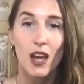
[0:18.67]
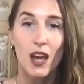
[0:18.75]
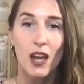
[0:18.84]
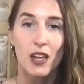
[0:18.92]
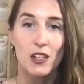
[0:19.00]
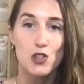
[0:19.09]

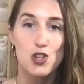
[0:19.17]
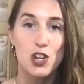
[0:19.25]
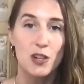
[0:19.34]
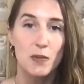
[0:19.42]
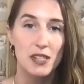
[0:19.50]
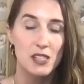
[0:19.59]
and
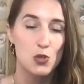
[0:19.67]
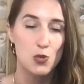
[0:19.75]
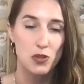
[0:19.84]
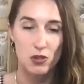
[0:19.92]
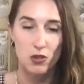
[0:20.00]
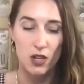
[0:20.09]
share a message
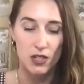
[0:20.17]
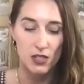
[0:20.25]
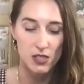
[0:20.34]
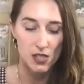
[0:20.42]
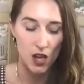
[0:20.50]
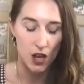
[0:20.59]
with you
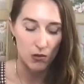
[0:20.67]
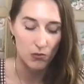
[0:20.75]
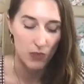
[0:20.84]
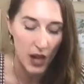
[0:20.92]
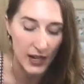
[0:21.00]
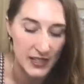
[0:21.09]
guys. My